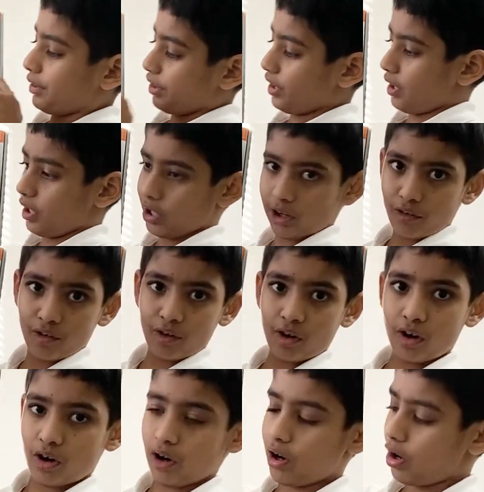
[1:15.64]
There
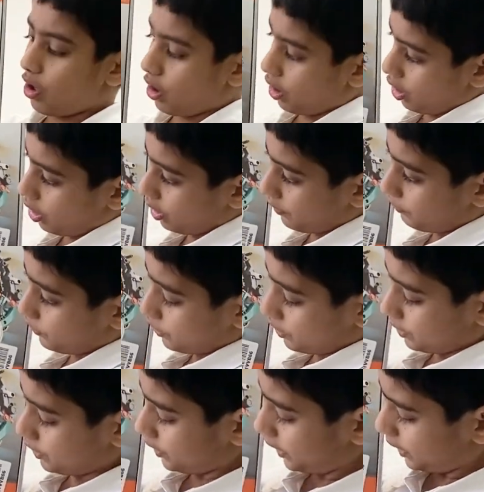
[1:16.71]
are, as you can
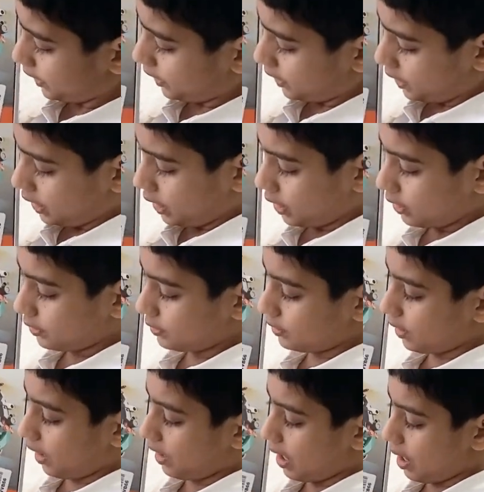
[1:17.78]
see,
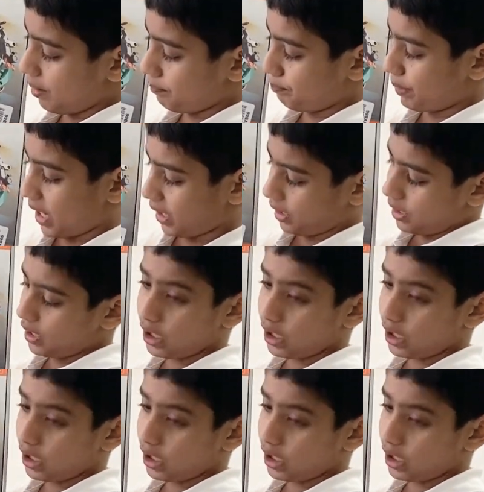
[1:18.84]
sucker bot,